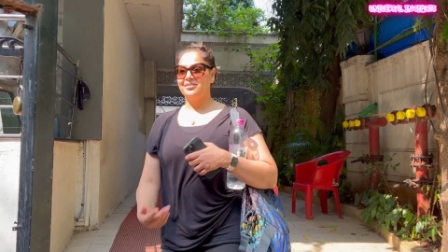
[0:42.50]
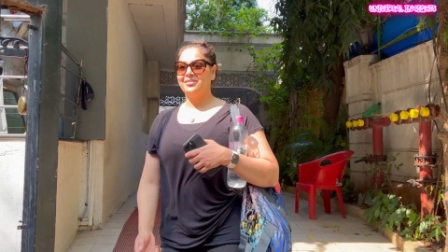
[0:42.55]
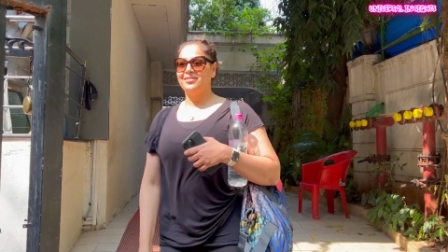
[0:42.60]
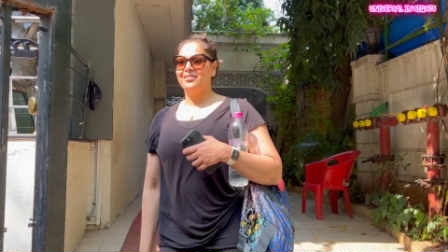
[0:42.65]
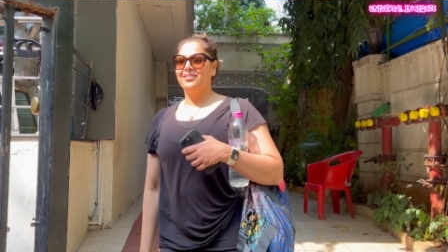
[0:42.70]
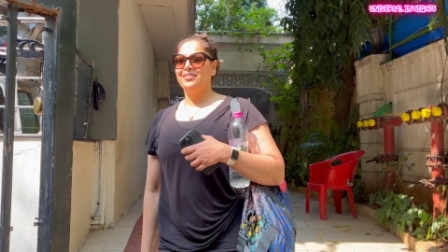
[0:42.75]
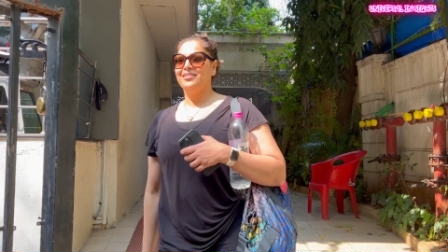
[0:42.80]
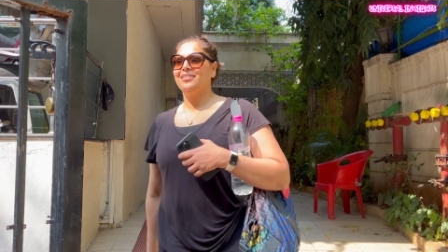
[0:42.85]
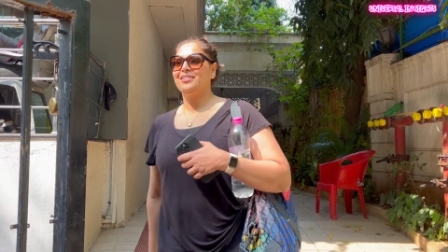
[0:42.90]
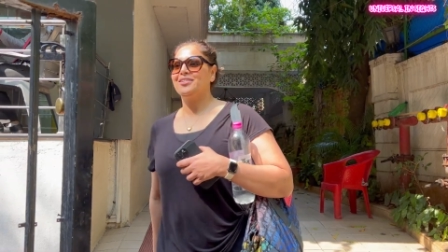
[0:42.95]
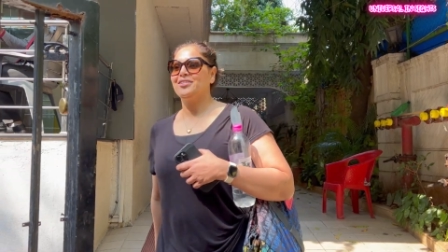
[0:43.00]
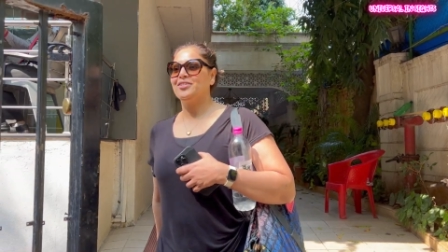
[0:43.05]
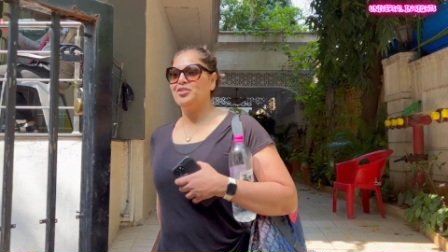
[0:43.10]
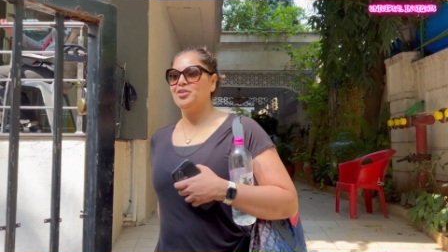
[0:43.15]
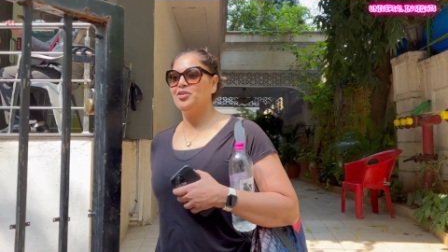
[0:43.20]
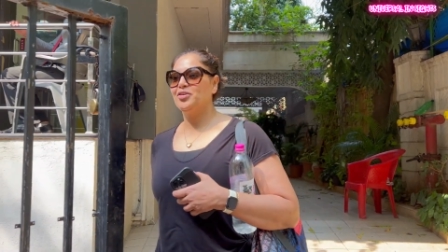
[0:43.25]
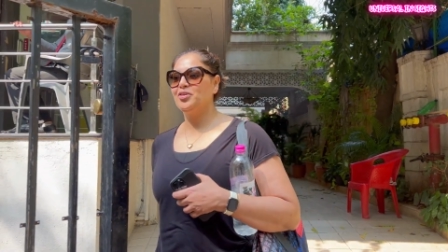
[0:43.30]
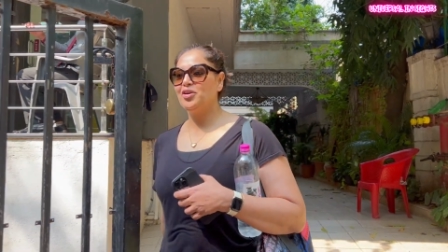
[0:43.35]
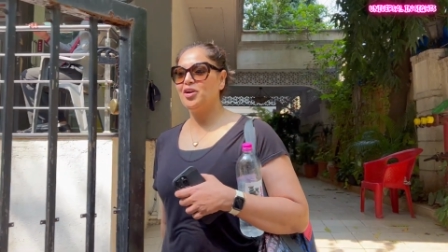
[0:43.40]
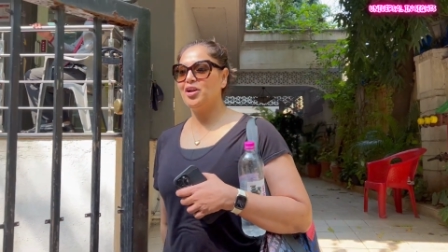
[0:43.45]
herself
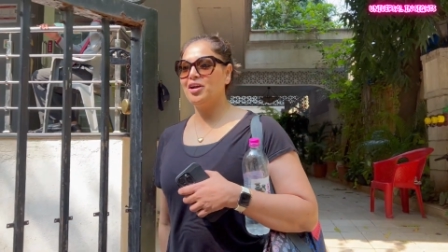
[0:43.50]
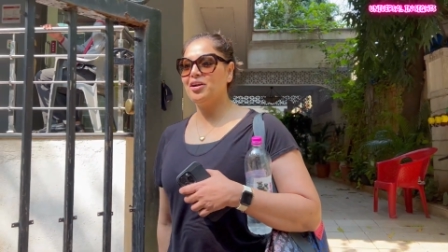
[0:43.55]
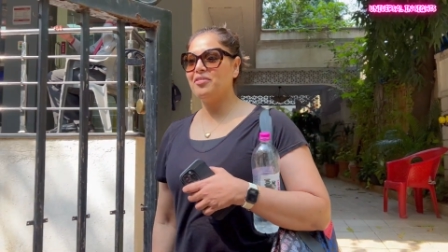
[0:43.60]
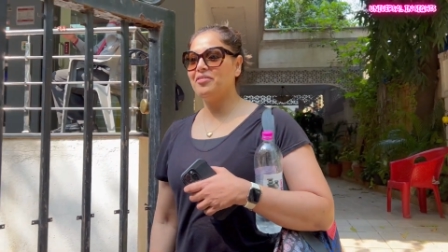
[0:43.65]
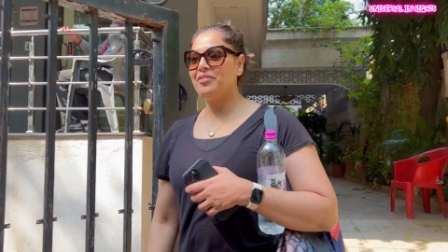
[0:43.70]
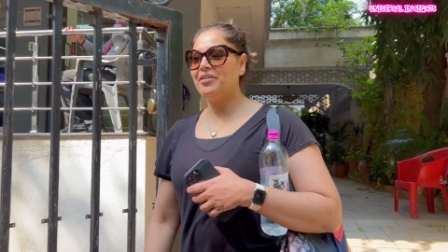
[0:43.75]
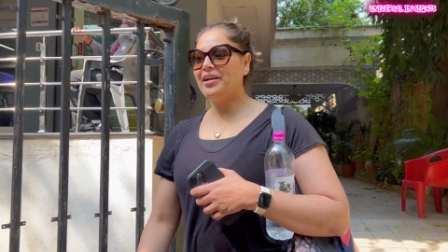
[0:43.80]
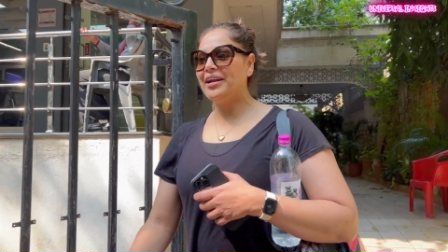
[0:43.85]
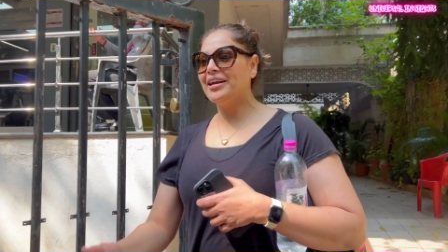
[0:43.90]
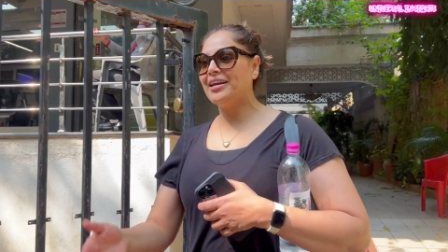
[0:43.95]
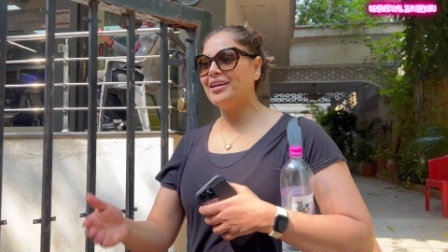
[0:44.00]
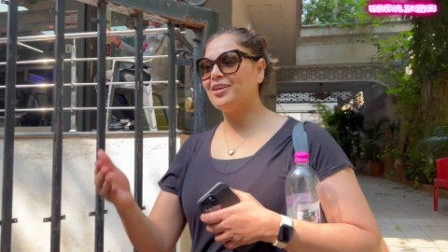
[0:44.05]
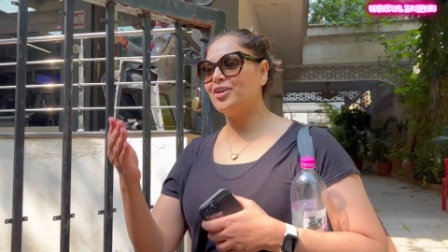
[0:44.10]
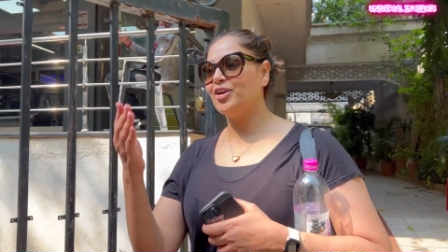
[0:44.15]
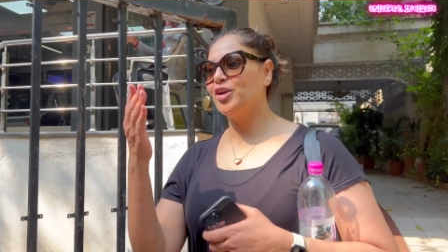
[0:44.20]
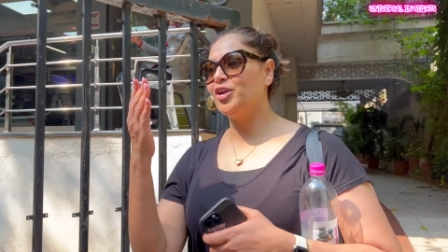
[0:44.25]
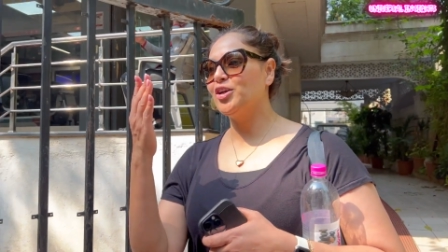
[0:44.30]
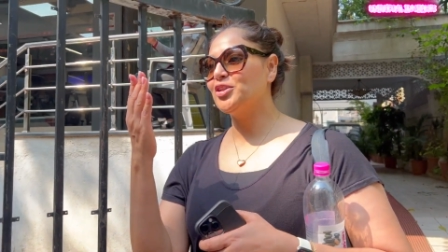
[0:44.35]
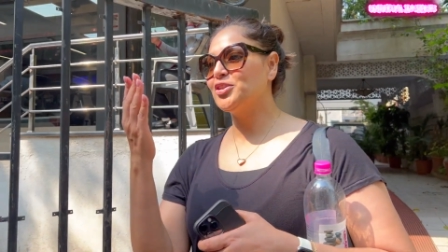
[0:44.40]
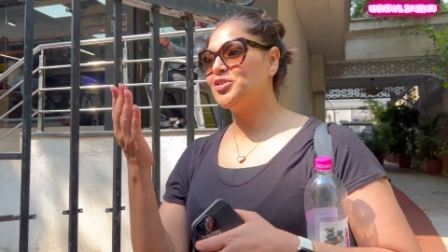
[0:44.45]
as little
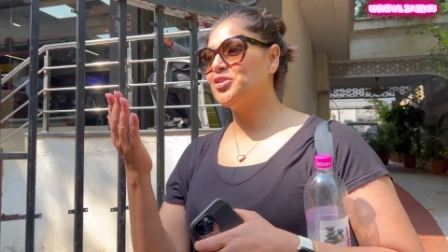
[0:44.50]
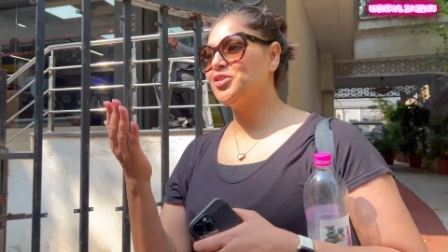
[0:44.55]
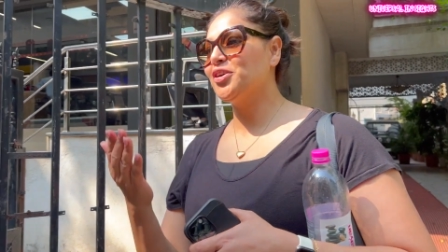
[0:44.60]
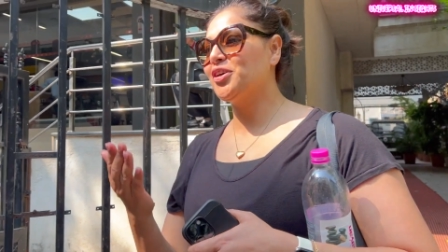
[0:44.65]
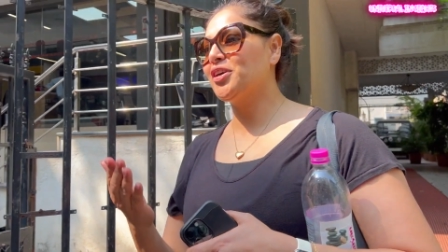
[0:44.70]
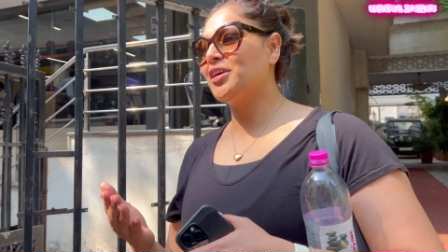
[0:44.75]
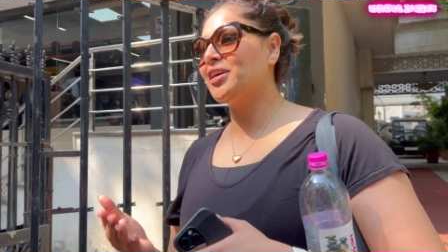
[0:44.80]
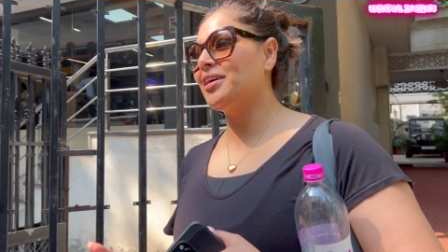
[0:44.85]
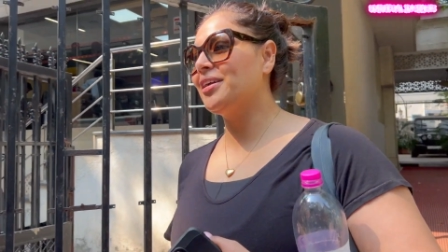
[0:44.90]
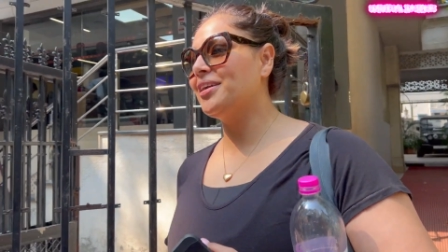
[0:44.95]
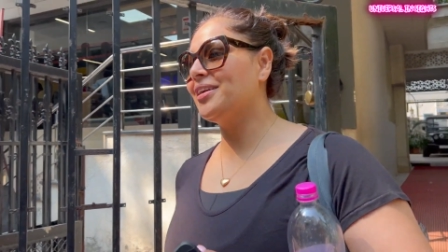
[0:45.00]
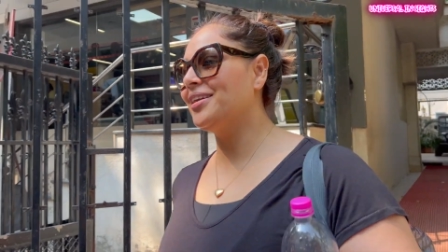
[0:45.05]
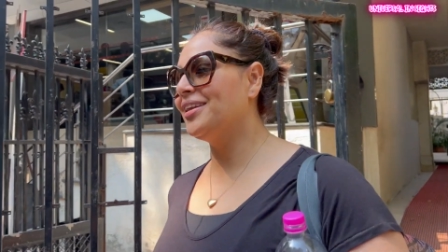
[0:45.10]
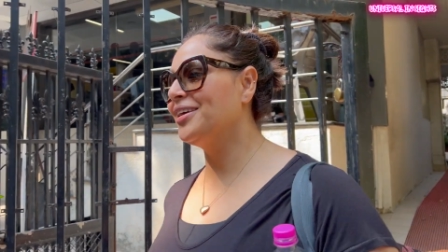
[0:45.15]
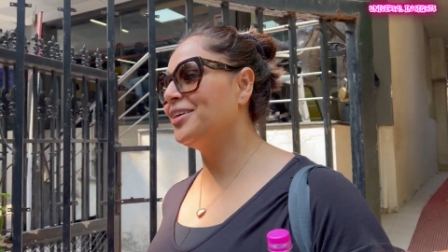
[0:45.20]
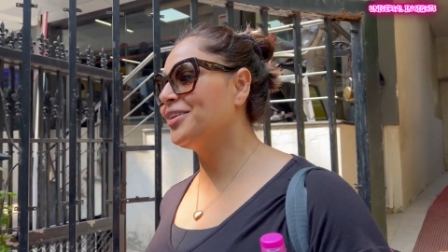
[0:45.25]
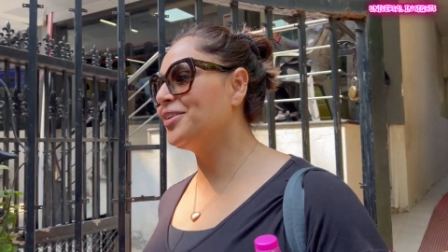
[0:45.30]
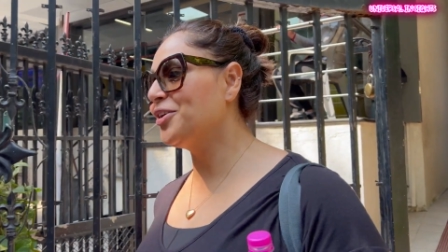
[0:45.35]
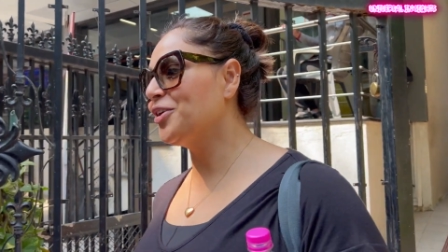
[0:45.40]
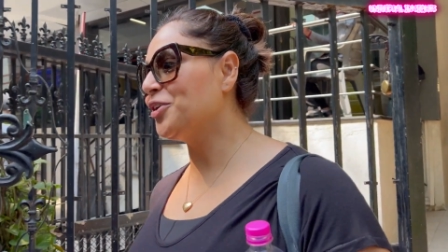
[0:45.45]
Devi is taking all
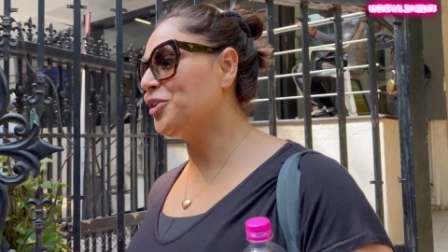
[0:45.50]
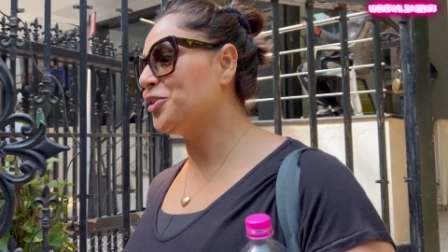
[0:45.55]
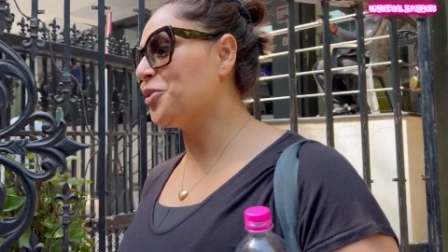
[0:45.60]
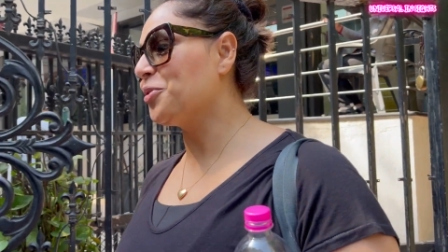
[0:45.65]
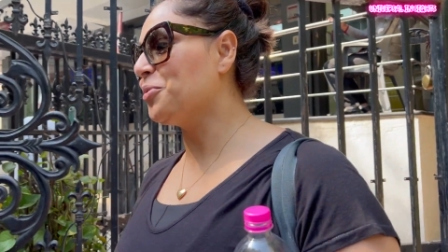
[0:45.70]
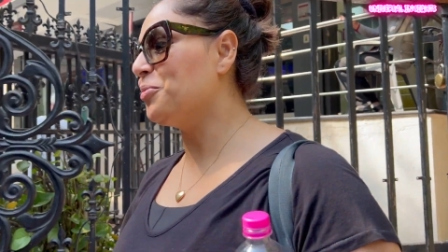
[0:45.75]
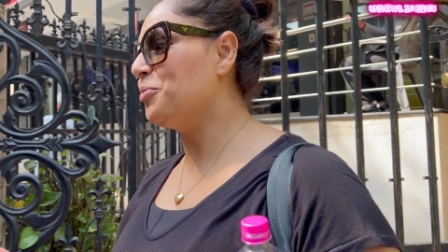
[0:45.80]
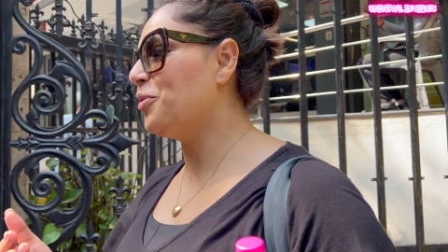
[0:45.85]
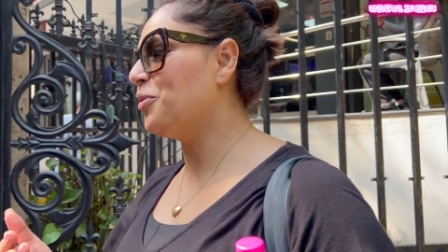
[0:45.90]
her space.